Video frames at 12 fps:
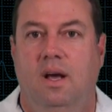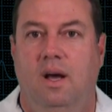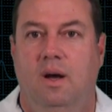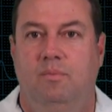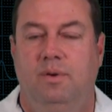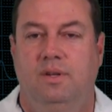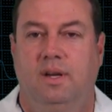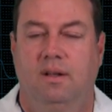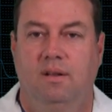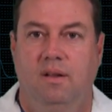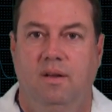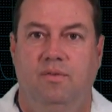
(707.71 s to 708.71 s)
uh,
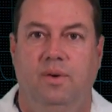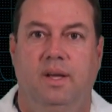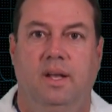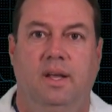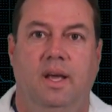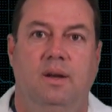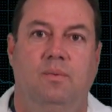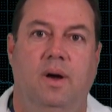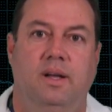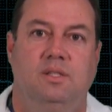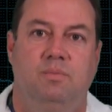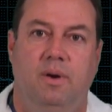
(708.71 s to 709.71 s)
particularly if we can get
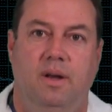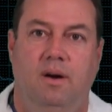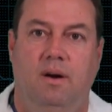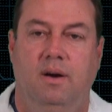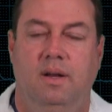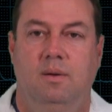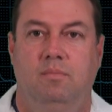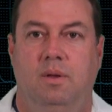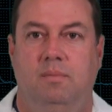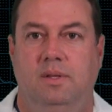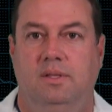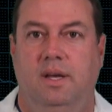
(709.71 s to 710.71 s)
widespread ART
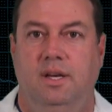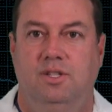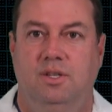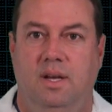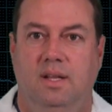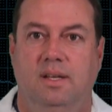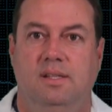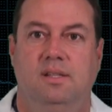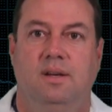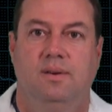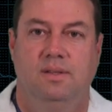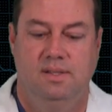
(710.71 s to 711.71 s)
implementation, at
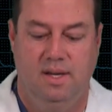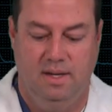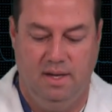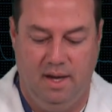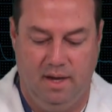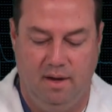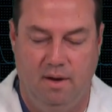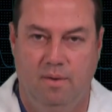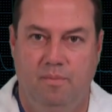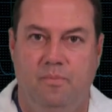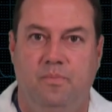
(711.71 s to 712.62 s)
least here in San Diego.